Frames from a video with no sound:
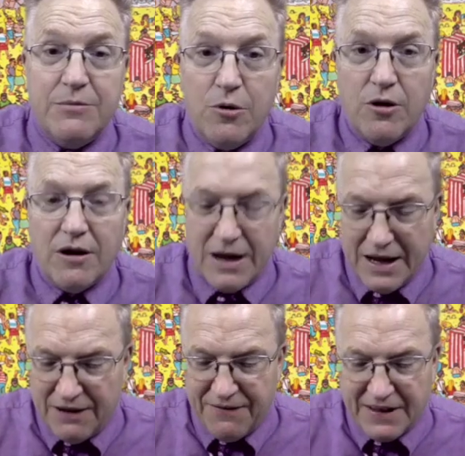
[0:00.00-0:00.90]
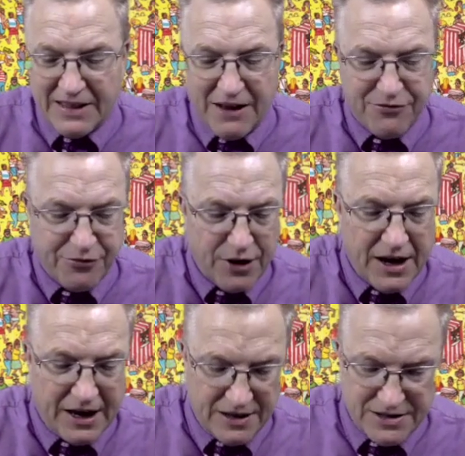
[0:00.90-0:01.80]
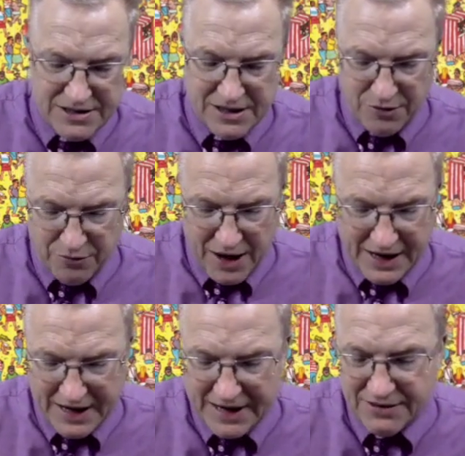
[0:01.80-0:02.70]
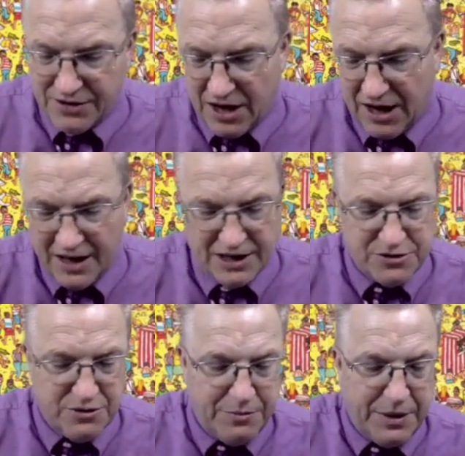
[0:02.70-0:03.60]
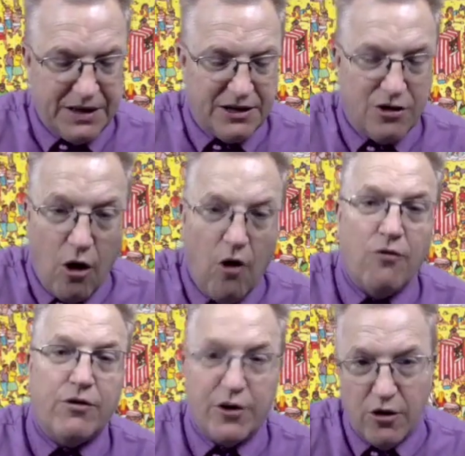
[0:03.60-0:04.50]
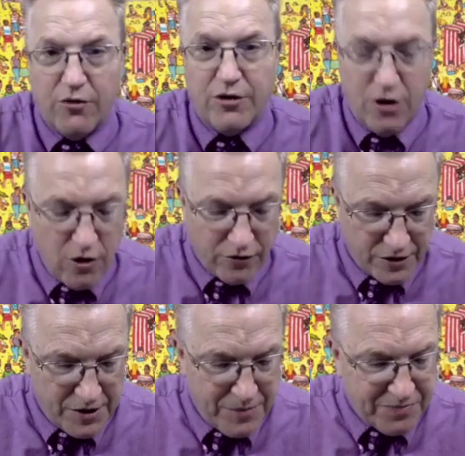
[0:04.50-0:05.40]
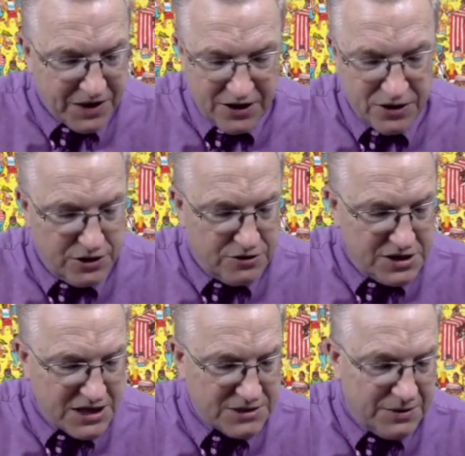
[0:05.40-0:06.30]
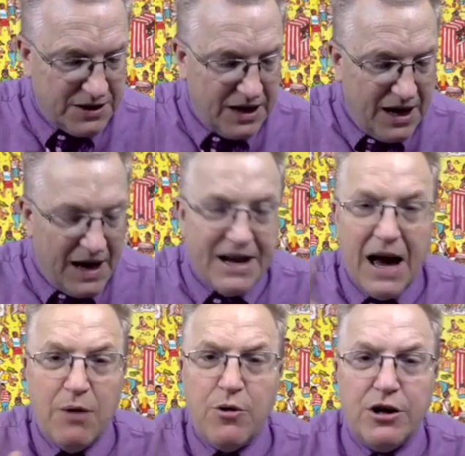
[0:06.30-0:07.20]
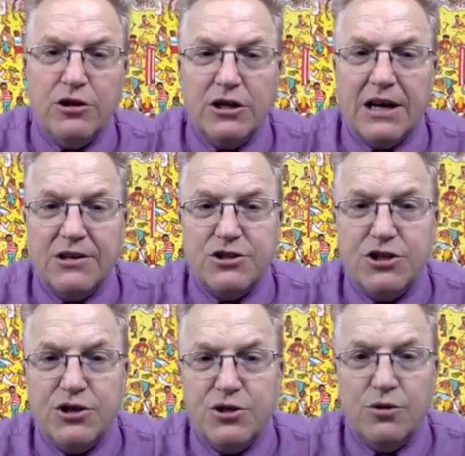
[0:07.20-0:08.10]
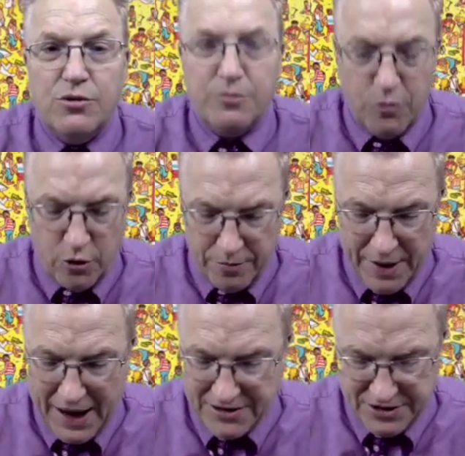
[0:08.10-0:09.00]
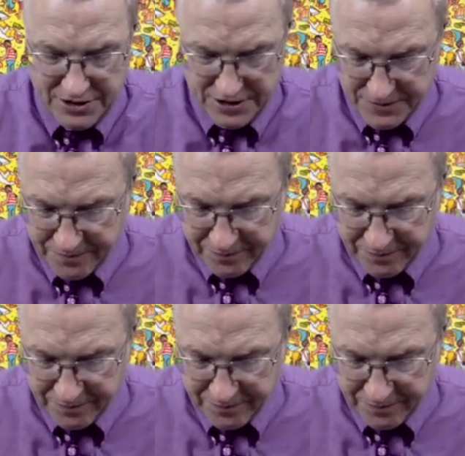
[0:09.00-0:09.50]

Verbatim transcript: more. In fact, that phrase, the right hand of God, is repeated over and over and over in the New Testament. And I want to look at two more passages.